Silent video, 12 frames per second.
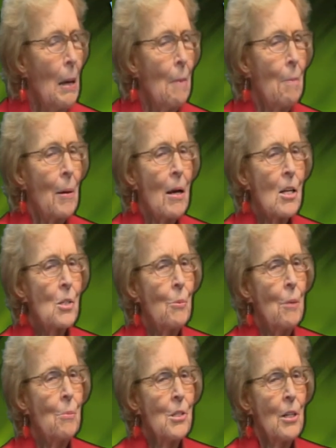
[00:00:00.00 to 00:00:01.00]
because
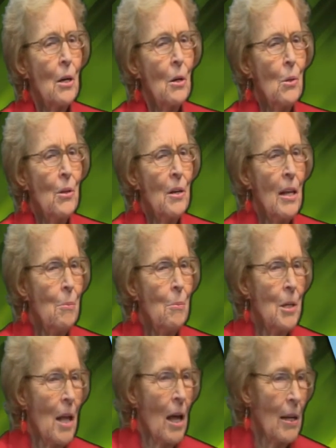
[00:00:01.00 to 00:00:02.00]
we were told that he
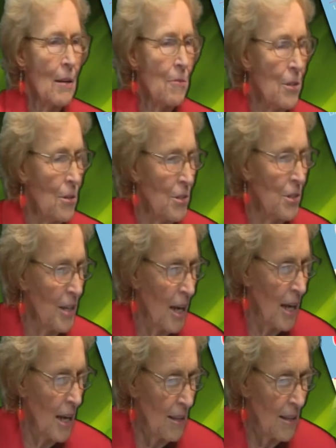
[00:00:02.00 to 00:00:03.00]
would not live through the
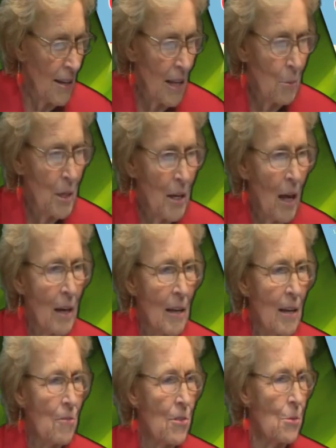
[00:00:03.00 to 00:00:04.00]
day, that he would not
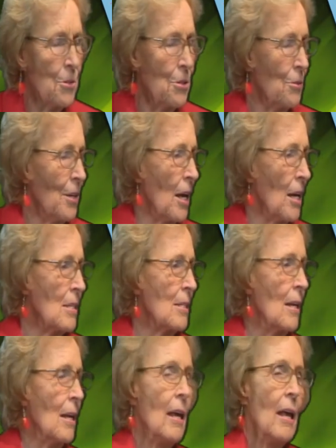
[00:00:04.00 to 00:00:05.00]
live through 2 days,
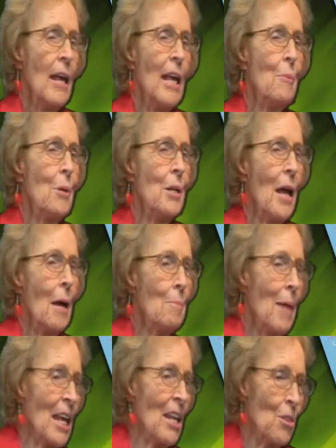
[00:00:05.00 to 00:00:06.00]
he would not
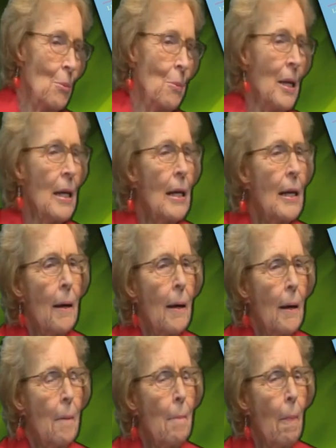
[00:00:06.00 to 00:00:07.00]
make the week.
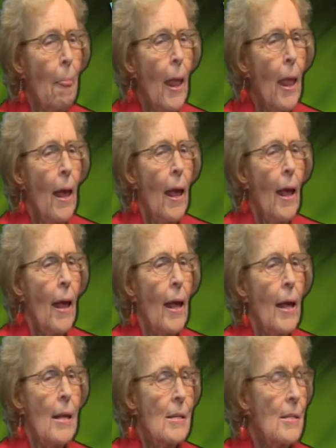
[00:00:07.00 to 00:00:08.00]

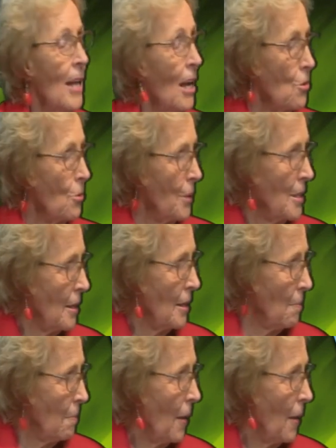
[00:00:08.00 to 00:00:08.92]
He is now 20.